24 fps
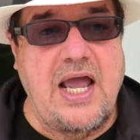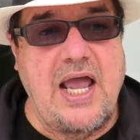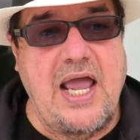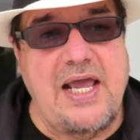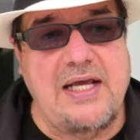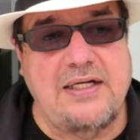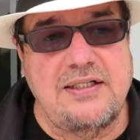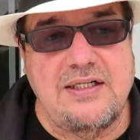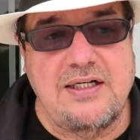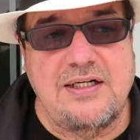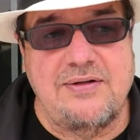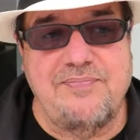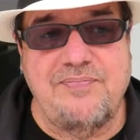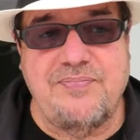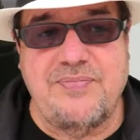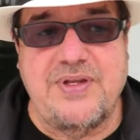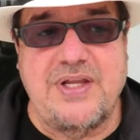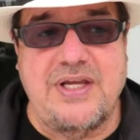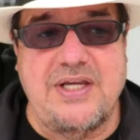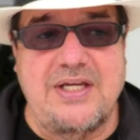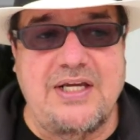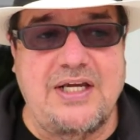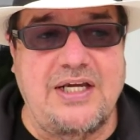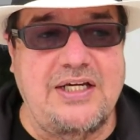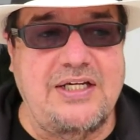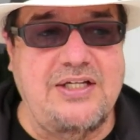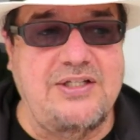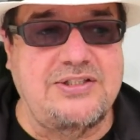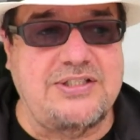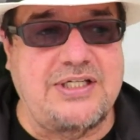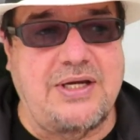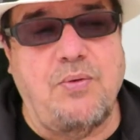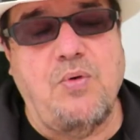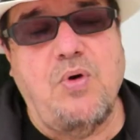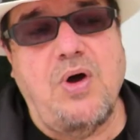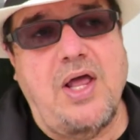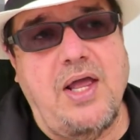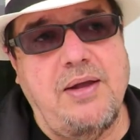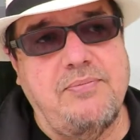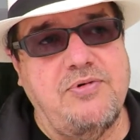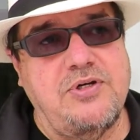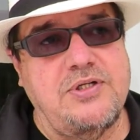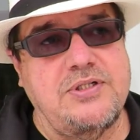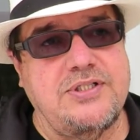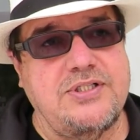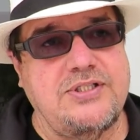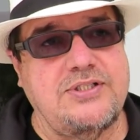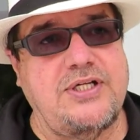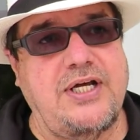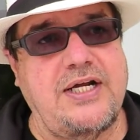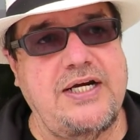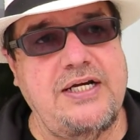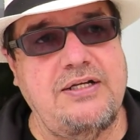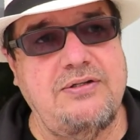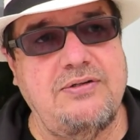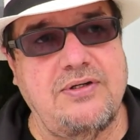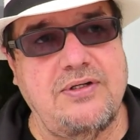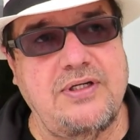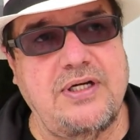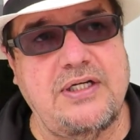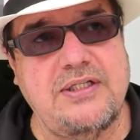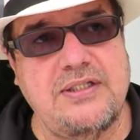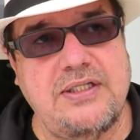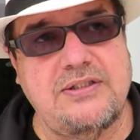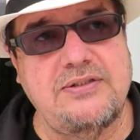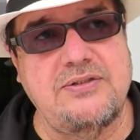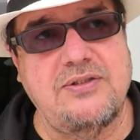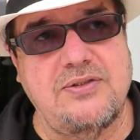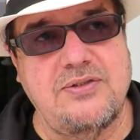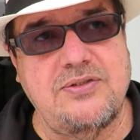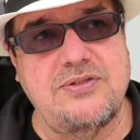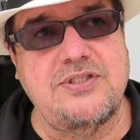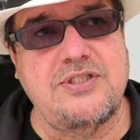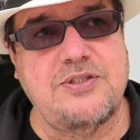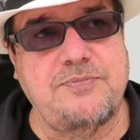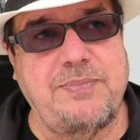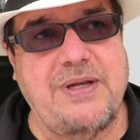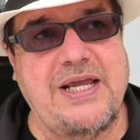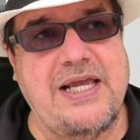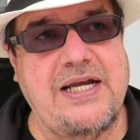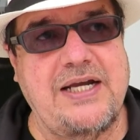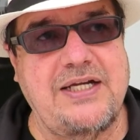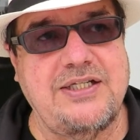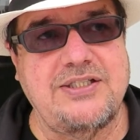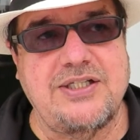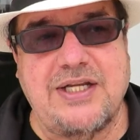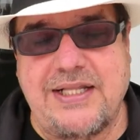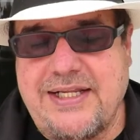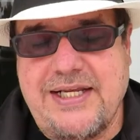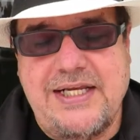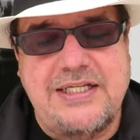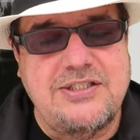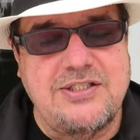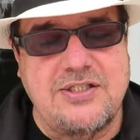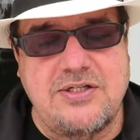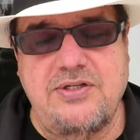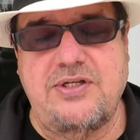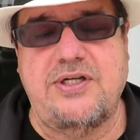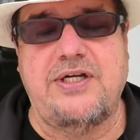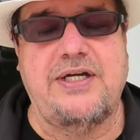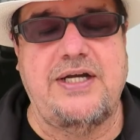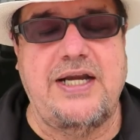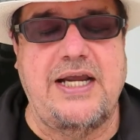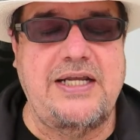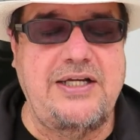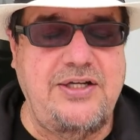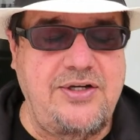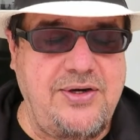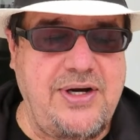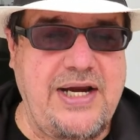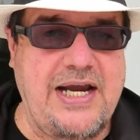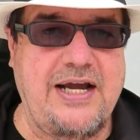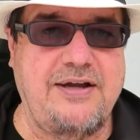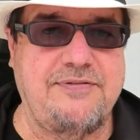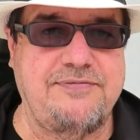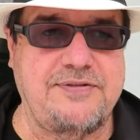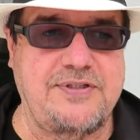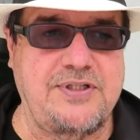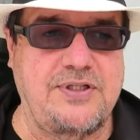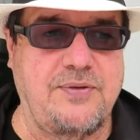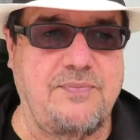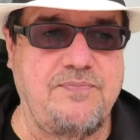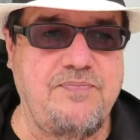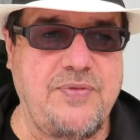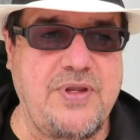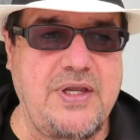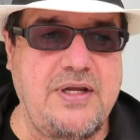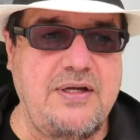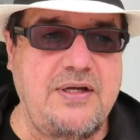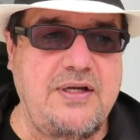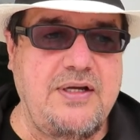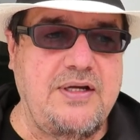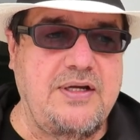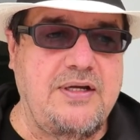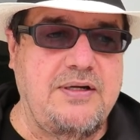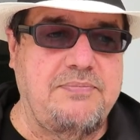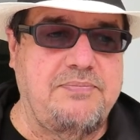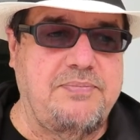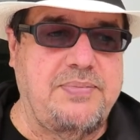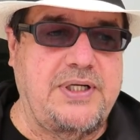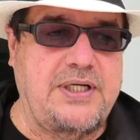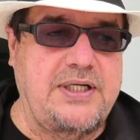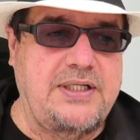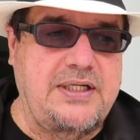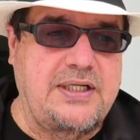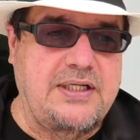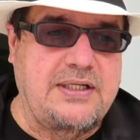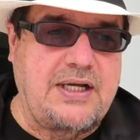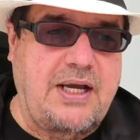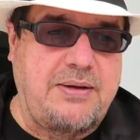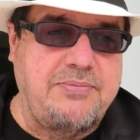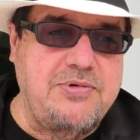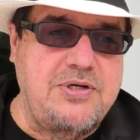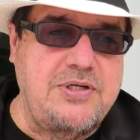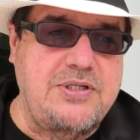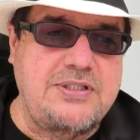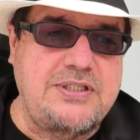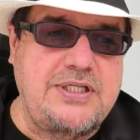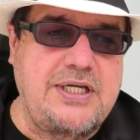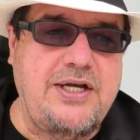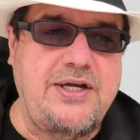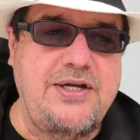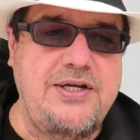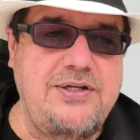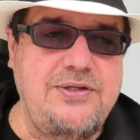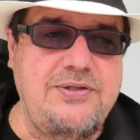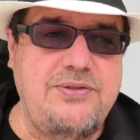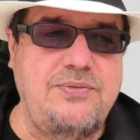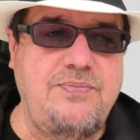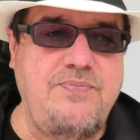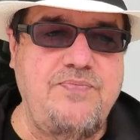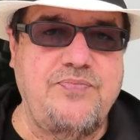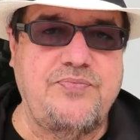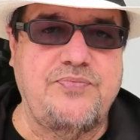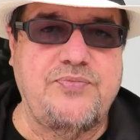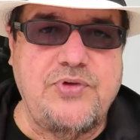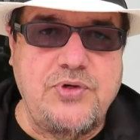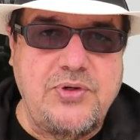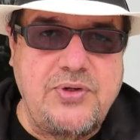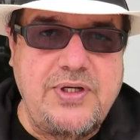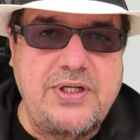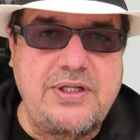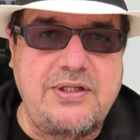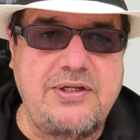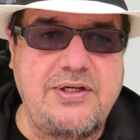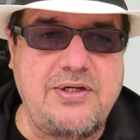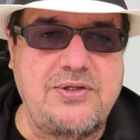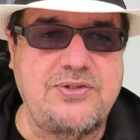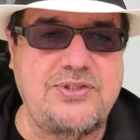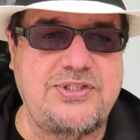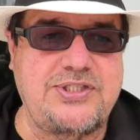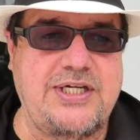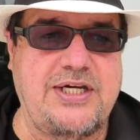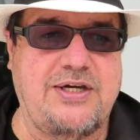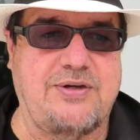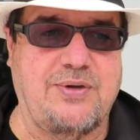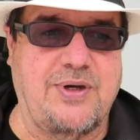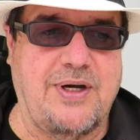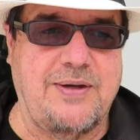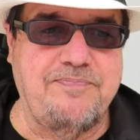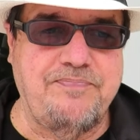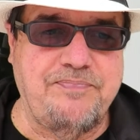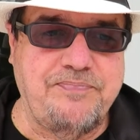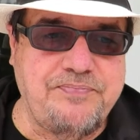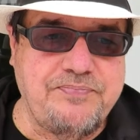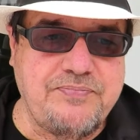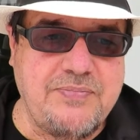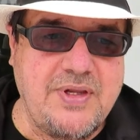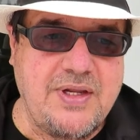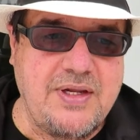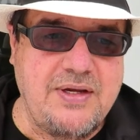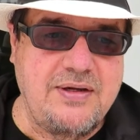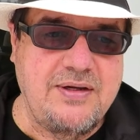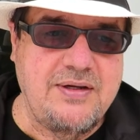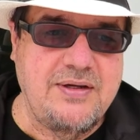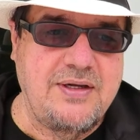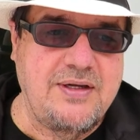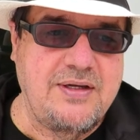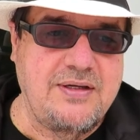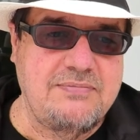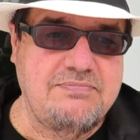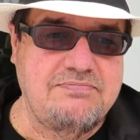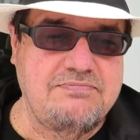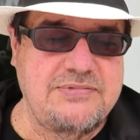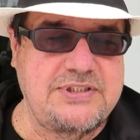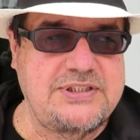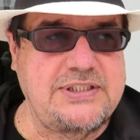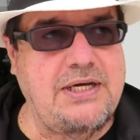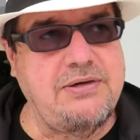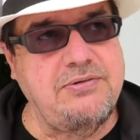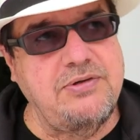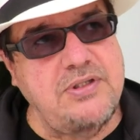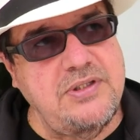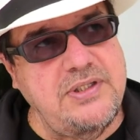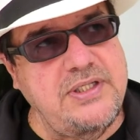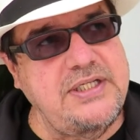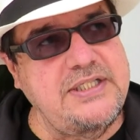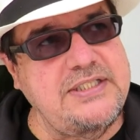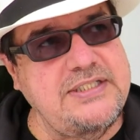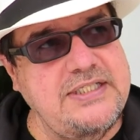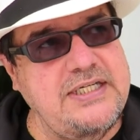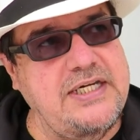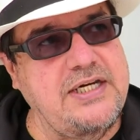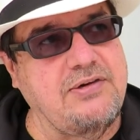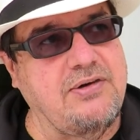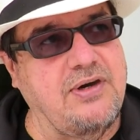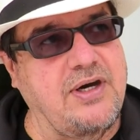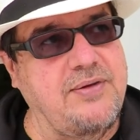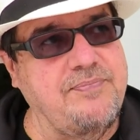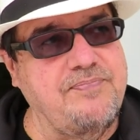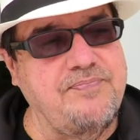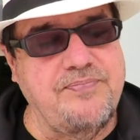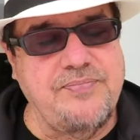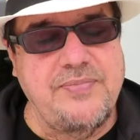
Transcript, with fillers: And you say, well, I'm going to study and learn Spanish. That's good, and you have to. But I'm going to tell you a dirty little secret. It's not really a secret,